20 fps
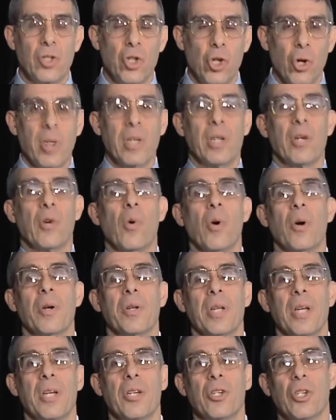joint
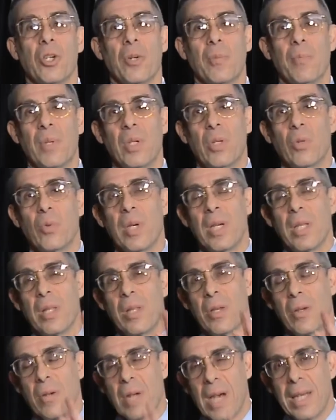coordination
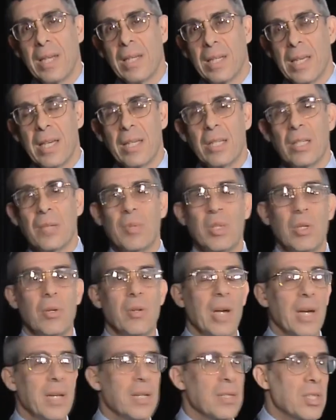between the United Kingdom and the
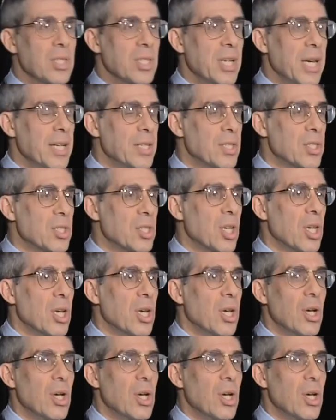United States